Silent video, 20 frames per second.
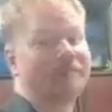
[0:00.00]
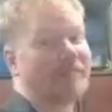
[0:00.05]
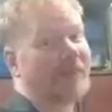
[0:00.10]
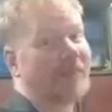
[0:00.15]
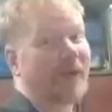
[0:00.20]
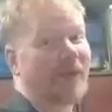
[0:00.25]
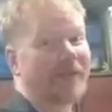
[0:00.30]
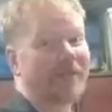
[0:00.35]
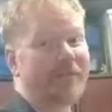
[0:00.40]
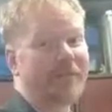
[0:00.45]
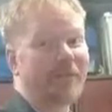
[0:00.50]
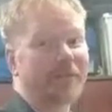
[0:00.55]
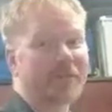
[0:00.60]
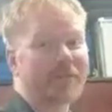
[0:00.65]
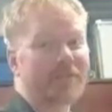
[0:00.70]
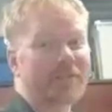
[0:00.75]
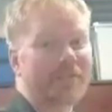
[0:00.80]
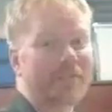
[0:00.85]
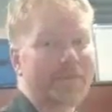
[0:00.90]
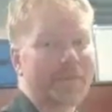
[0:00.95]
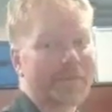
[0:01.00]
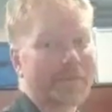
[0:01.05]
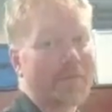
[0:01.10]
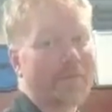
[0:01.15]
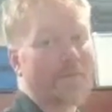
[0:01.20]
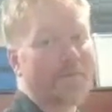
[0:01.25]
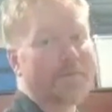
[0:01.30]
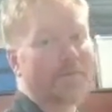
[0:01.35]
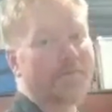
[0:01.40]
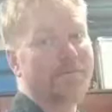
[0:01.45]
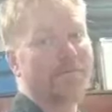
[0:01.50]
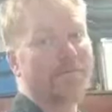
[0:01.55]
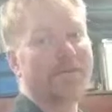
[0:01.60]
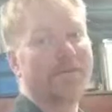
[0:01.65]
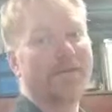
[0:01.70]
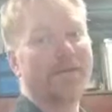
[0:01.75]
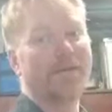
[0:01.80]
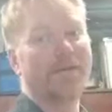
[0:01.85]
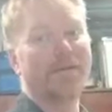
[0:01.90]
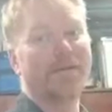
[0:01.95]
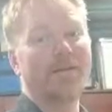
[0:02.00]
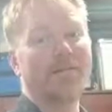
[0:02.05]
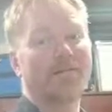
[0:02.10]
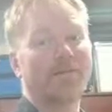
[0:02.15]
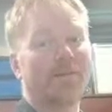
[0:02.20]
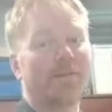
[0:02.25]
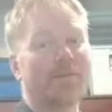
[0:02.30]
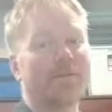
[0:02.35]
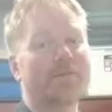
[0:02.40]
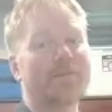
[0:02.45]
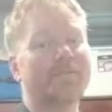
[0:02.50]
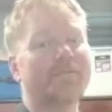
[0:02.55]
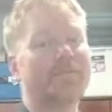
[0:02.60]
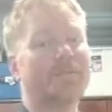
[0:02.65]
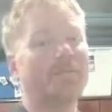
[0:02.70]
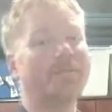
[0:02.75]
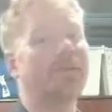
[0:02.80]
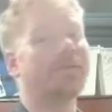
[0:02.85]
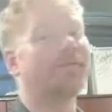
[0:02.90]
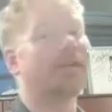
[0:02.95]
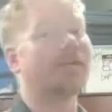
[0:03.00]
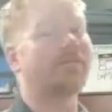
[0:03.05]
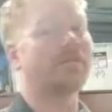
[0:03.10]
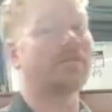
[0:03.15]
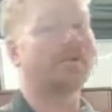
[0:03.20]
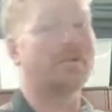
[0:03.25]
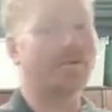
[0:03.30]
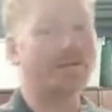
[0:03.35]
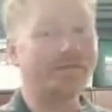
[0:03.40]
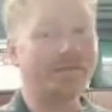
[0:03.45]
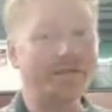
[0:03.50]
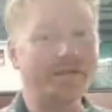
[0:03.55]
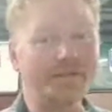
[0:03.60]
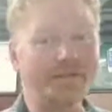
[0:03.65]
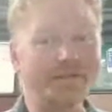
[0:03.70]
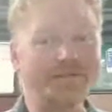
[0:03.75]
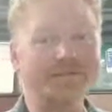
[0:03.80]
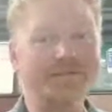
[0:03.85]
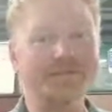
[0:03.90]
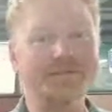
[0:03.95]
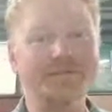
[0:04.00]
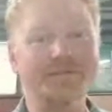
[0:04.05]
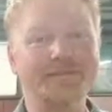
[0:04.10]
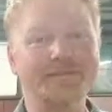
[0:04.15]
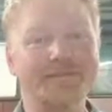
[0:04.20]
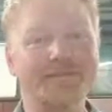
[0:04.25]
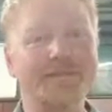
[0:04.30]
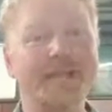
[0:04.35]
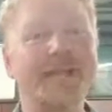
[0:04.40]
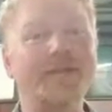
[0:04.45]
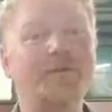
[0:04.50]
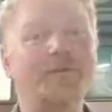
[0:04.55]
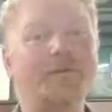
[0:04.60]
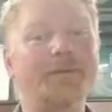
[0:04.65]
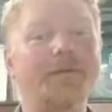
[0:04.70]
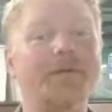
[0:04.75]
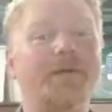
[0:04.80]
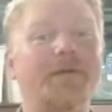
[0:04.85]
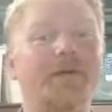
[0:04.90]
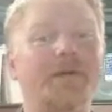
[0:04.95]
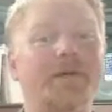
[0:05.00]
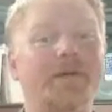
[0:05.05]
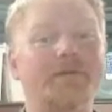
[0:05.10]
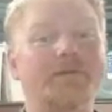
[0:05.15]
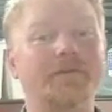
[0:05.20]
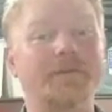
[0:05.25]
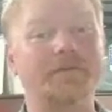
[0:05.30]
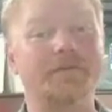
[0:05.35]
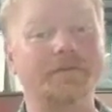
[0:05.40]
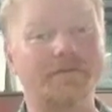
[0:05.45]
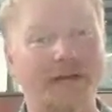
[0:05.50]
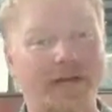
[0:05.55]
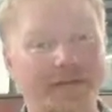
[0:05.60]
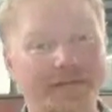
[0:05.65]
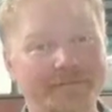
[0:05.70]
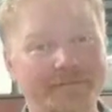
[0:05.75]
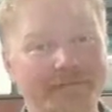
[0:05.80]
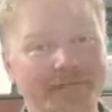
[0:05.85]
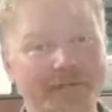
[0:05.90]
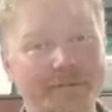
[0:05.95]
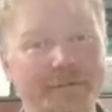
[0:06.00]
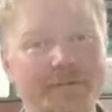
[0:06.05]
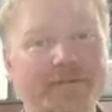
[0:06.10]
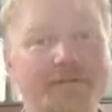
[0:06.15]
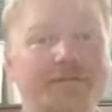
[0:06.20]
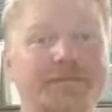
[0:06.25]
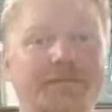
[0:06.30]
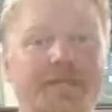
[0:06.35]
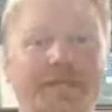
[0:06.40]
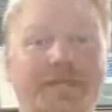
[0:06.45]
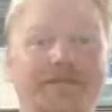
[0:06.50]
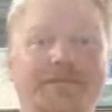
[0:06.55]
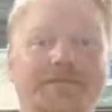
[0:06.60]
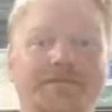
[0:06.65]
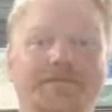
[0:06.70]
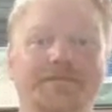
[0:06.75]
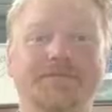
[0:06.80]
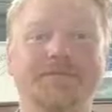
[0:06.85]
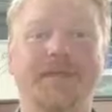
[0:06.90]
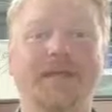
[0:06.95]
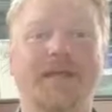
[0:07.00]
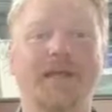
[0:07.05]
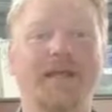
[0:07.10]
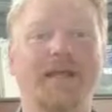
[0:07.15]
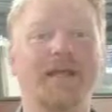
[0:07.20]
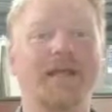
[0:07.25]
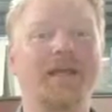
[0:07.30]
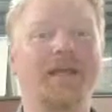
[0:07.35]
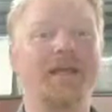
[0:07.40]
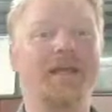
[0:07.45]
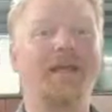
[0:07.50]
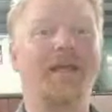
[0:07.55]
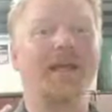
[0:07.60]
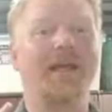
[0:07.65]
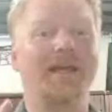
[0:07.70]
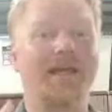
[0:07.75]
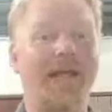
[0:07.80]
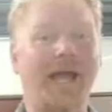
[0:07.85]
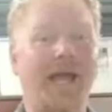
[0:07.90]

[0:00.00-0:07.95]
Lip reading: You might even learn something new. For those of you who have never heard of it, today we'll be going over the 5 fundamentals of lean and